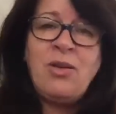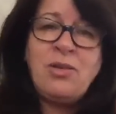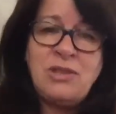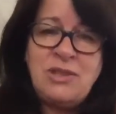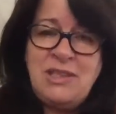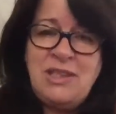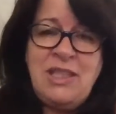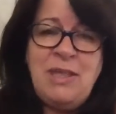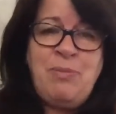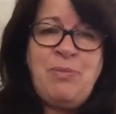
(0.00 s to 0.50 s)
it
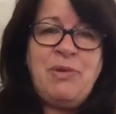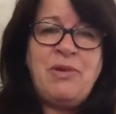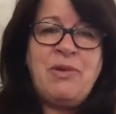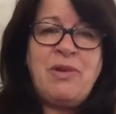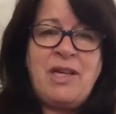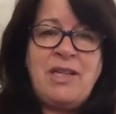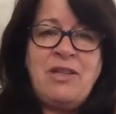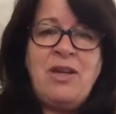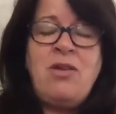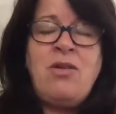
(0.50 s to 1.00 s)
goes
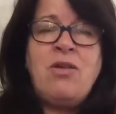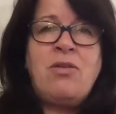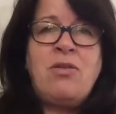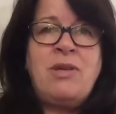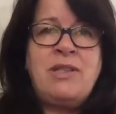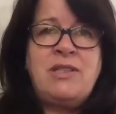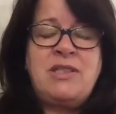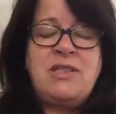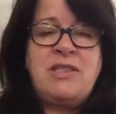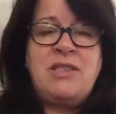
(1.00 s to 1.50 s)
deeper. I
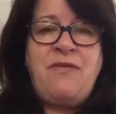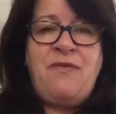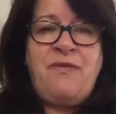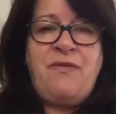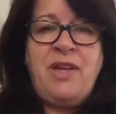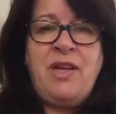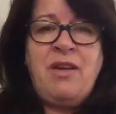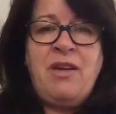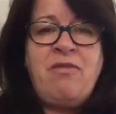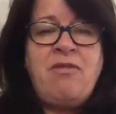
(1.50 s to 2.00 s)
know it's the
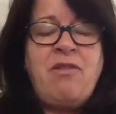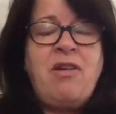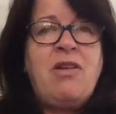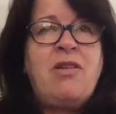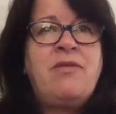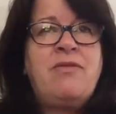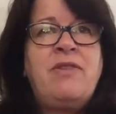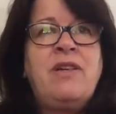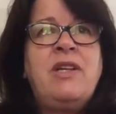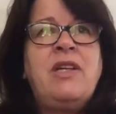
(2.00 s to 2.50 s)
fear
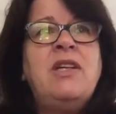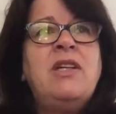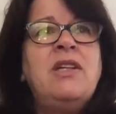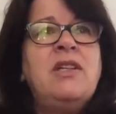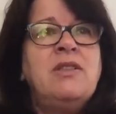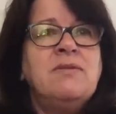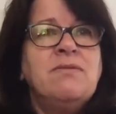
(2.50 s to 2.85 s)
of